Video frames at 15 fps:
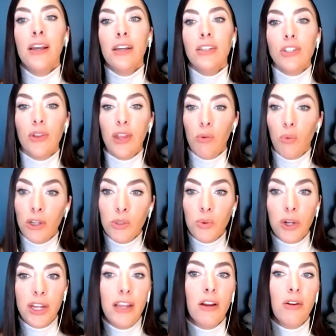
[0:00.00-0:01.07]
So then once we're
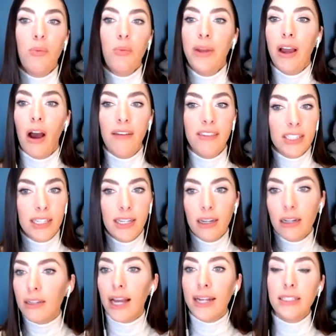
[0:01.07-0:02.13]
here, we obviously
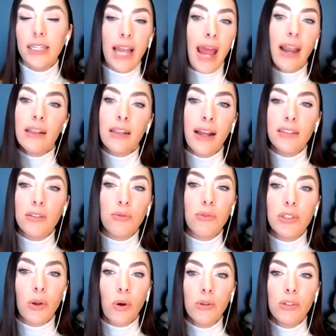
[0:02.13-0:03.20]
collect and analyze the
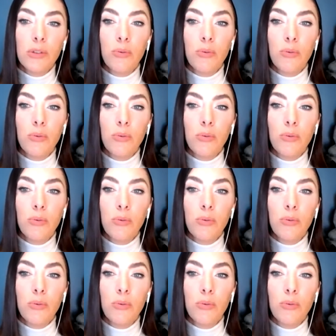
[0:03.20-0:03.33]
results.